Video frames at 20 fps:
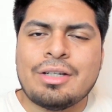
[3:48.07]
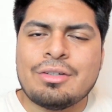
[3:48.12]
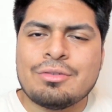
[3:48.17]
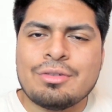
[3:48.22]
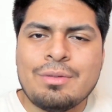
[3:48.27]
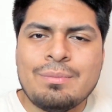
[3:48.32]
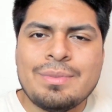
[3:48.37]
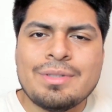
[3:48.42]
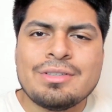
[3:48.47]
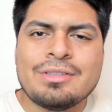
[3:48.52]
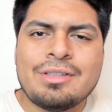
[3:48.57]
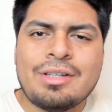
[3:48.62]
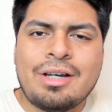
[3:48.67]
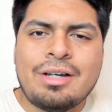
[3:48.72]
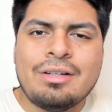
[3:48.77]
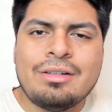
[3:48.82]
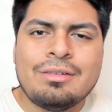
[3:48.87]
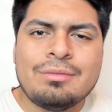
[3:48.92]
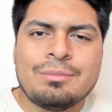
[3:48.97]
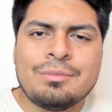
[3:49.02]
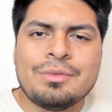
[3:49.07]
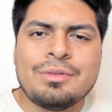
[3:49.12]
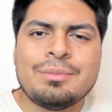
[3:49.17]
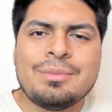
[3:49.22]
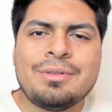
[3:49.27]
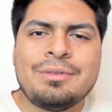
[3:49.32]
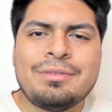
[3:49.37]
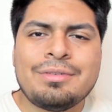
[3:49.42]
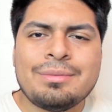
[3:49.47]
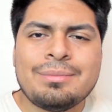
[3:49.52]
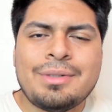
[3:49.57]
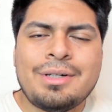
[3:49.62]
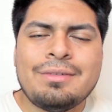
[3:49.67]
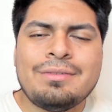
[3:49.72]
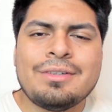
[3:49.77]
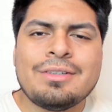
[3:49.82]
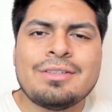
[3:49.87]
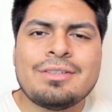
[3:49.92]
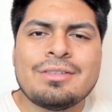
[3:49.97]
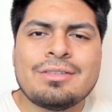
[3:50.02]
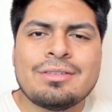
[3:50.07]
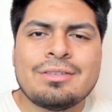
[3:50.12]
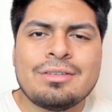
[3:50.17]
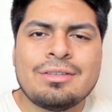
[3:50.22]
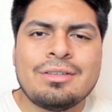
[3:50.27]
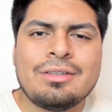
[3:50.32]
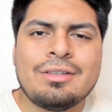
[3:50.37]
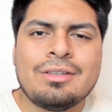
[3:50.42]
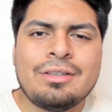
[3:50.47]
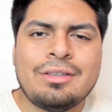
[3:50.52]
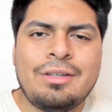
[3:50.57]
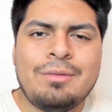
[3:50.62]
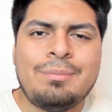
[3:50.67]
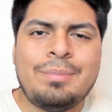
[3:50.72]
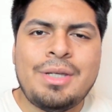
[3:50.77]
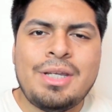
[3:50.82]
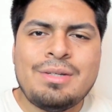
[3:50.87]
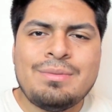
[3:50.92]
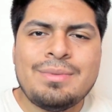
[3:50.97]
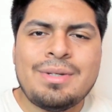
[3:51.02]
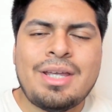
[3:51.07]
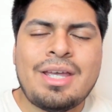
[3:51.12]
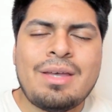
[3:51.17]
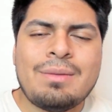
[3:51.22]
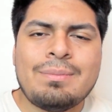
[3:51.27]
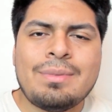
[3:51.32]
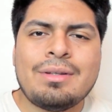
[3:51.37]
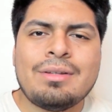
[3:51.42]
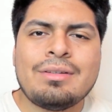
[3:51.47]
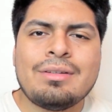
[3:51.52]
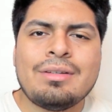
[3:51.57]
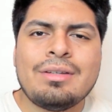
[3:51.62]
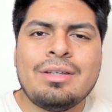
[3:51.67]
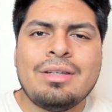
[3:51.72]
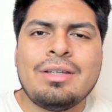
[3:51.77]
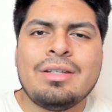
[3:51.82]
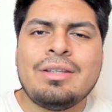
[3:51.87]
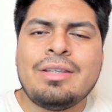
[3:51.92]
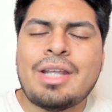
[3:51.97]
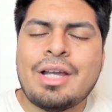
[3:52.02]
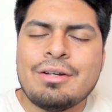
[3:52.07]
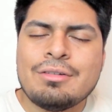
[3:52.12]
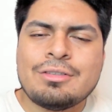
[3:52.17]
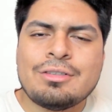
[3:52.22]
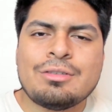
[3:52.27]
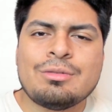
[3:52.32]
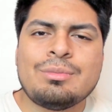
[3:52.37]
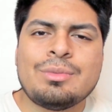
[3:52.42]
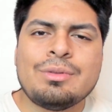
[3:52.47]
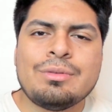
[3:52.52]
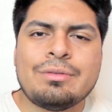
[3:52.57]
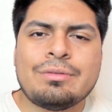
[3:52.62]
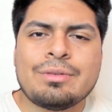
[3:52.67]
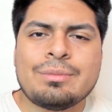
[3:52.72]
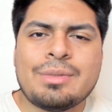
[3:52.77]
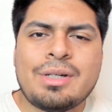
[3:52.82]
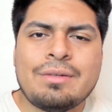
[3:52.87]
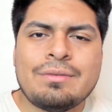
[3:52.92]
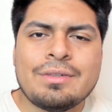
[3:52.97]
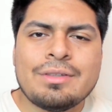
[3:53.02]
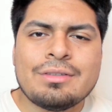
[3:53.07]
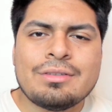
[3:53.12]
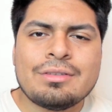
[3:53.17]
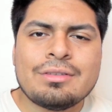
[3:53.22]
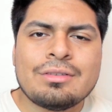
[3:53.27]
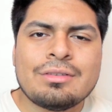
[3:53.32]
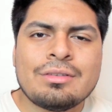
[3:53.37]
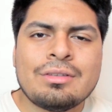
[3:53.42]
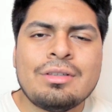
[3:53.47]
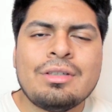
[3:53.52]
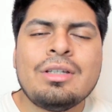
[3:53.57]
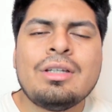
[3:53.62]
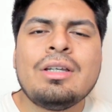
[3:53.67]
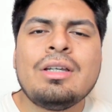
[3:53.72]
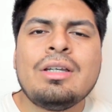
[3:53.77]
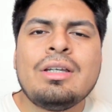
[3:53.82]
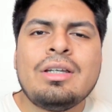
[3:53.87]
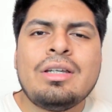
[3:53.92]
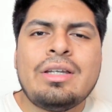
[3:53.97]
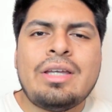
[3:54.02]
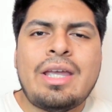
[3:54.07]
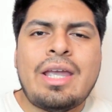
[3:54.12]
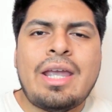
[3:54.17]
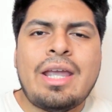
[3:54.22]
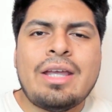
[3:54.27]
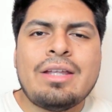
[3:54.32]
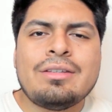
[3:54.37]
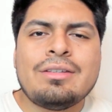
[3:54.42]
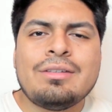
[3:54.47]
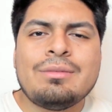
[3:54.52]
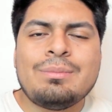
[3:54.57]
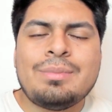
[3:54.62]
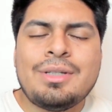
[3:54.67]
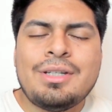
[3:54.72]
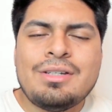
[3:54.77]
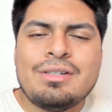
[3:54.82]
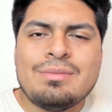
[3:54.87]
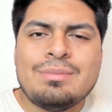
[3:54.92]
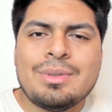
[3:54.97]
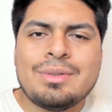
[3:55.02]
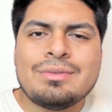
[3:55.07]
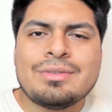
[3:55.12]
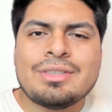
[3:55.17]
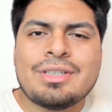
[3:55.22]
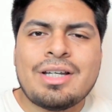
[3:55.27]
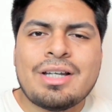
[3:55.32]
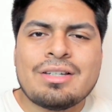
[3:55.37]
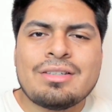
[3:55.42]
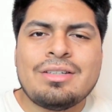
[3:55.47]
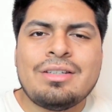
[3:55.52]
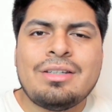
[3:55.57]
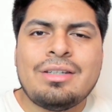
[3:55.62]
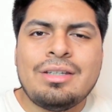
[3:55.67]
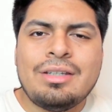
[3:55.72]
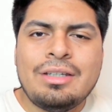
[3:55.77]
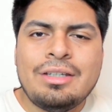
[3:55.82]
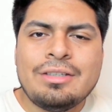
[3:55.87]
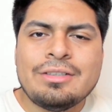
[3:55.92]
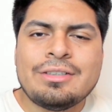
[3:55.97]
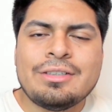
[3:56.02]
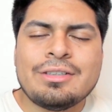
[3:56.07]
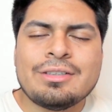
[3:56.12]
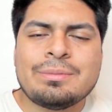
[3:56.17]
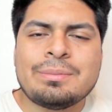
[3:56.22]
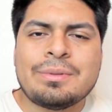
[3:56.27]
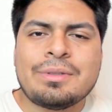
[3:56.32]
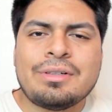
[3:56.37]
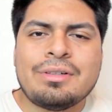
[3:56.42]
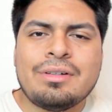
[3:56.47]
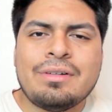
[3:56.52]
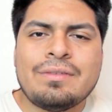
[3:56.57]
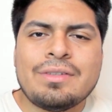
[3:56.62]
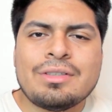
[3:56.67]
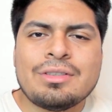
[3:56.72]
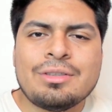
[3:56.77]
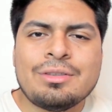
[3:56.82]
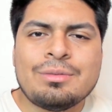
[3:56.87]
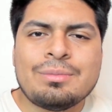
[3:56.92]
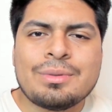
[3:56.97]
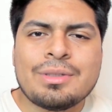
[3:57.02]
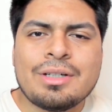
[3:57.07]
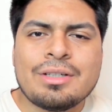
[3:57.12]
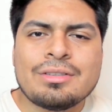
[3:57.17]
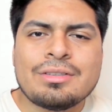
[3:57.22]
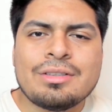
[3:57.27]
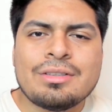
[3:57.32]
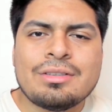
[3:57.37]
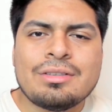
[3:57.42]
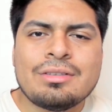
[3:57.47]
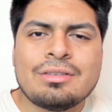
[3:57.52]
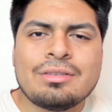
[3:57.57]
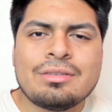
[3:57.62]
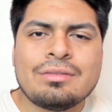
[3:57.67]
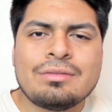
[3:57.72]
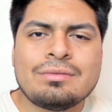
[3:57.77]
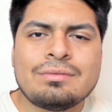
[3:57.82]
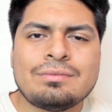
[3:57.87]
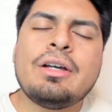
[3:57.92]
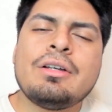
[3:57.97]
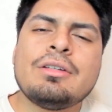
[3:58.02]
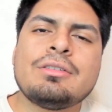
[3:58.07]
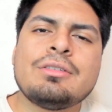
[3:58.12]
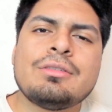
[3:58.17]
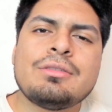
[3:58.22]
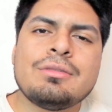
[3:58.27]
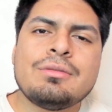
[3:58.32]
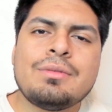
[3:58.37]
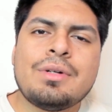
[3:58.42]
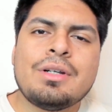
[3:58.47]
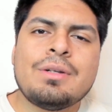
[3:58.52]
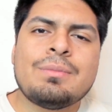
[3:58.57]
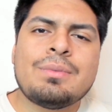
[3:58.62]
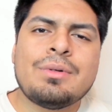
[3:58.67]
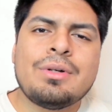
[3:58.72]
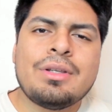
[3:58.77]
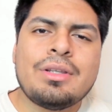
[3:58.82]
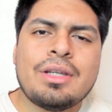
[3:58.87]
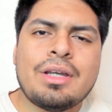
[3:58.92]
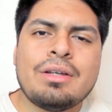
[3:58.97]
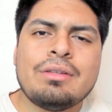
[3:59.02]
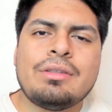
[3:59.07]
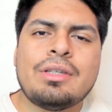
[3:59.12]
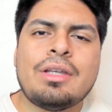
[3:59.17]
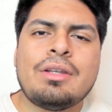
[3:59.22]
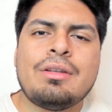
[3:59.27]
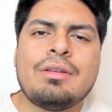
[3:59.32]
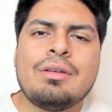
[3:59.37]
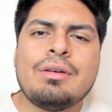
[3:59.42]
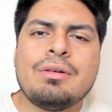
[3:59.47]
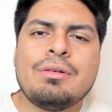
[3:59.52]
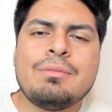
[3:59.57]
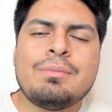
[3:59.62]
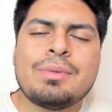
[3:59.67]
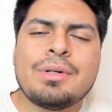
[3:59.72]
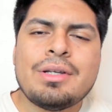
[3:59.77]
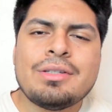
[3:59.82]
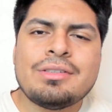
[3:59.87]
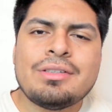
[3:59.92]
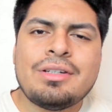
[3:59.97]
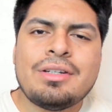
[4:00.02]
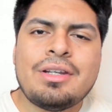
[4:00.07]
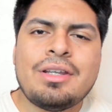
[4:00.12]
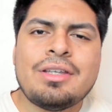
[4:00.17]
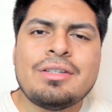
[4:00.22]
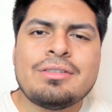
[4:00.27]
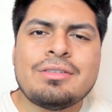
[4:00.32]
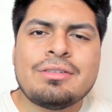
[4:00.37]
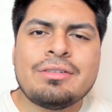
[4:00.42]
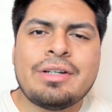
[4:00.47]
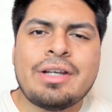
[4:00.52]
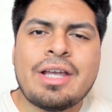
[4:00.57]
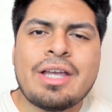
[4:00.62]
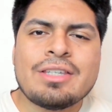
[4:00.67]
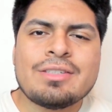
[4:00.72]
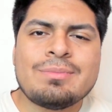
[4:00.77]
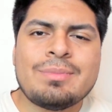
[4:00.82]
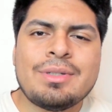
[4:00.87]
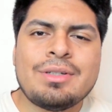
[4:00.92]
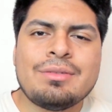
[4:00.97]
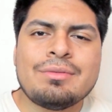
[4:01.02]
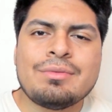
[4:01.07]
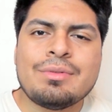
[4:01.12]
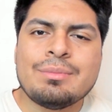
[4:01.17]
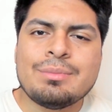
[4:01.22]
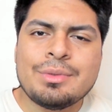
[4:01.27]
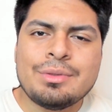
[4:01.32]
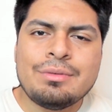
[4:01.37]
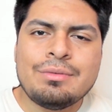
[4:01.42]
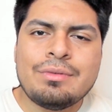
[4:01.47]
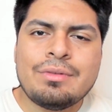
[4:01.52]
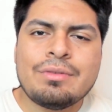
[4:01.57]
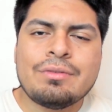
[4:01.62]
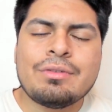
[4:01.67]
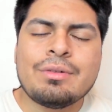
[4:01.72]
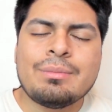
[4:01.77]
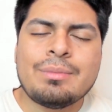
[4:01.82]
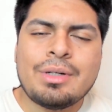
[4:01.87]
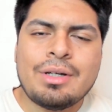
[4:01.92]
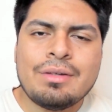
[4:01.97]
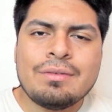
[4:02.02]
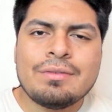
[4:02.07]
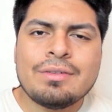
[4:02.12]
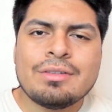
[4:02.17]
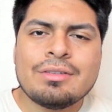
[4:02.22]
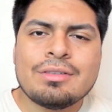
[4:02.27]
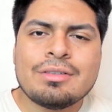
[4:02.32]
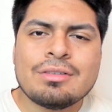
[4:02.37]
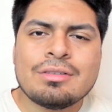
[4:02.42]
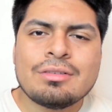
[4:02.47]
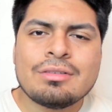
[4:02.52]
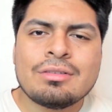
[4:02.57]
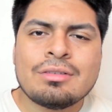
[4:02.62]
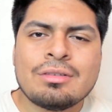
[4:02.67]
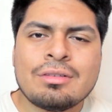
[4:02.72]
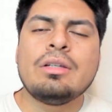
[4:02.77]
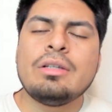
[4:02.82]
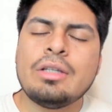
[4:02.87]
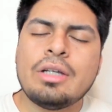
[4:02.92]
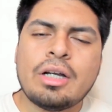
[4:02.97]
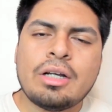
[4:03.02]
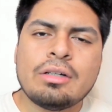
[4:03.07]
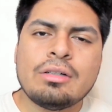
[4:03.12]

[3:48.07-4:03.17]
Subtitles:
Trump is not removed from office. The impeachment happened, now it's the removal from office. And the impeachment was actually the easiest part of this whole process. I also do want to point out that no president in history has been removed from office. Not